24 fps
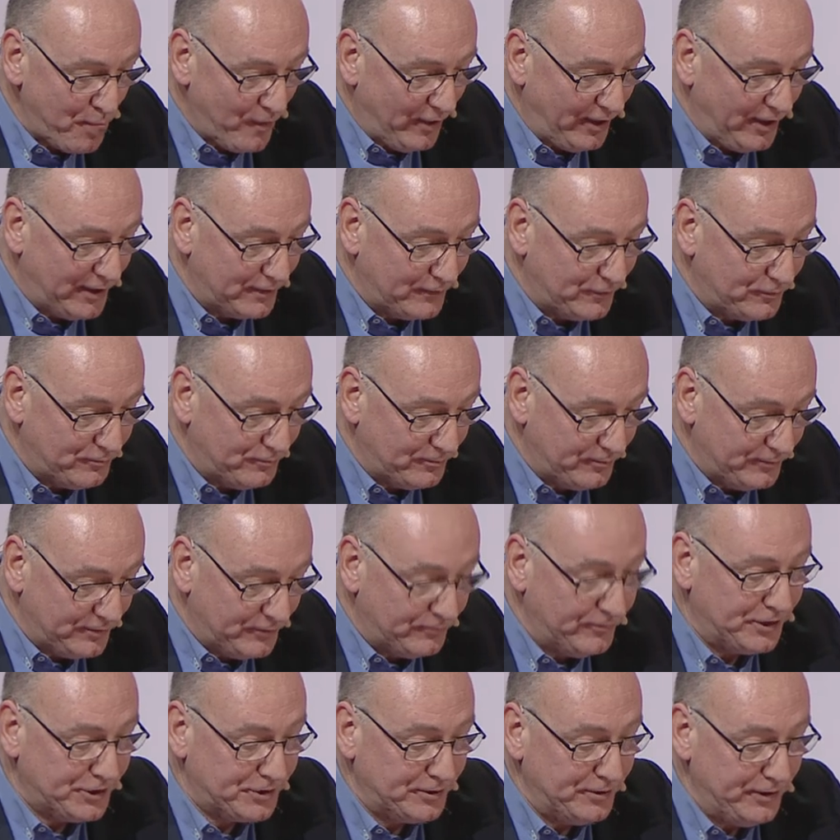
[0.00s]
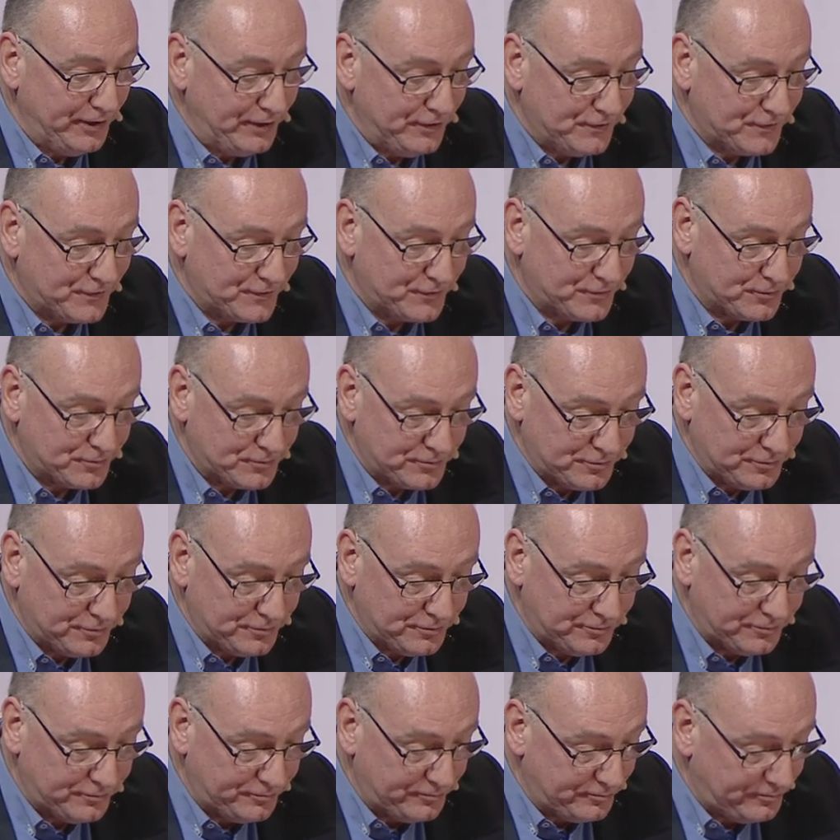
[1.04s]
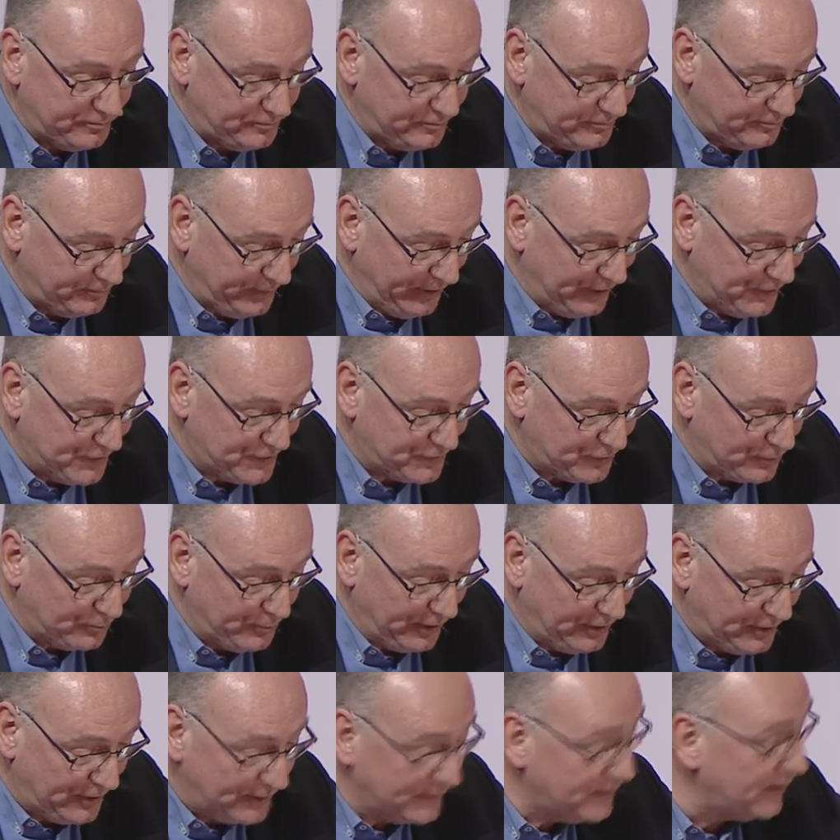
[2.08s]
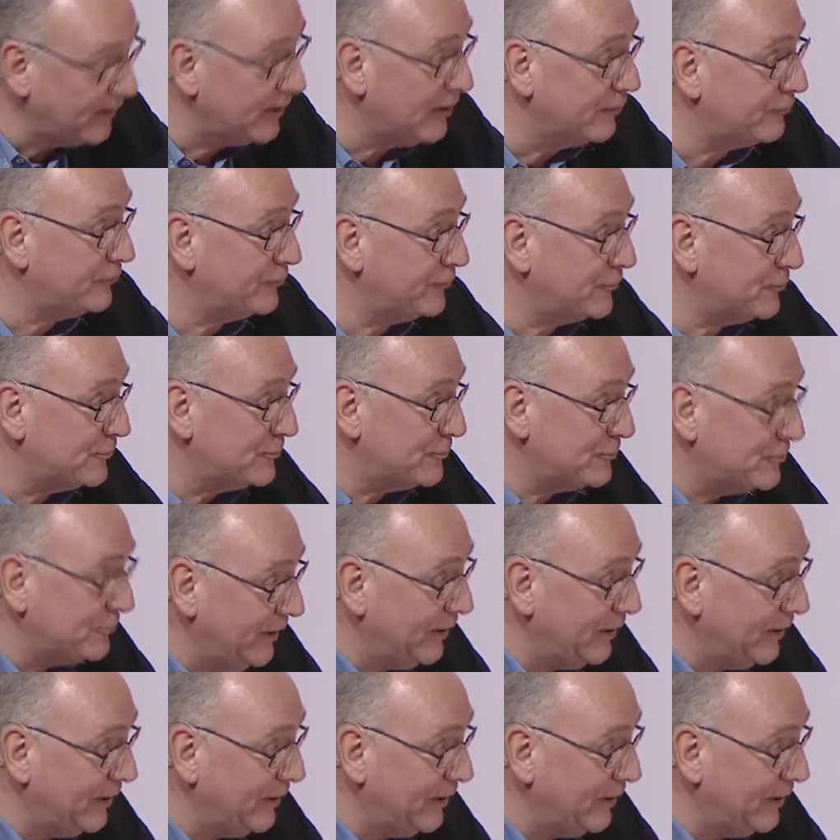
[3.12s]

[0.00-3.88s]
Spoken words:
and which means for me that I have to